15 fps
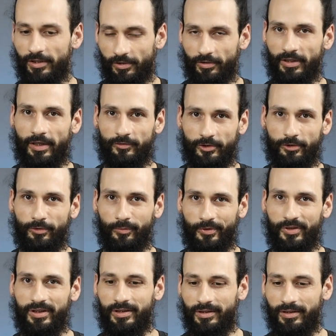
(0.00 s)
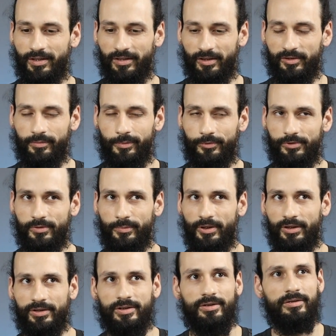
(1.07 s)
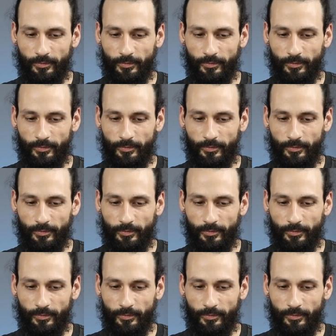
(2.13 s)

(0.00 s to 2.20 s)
you're going to have to go with the collector booster box.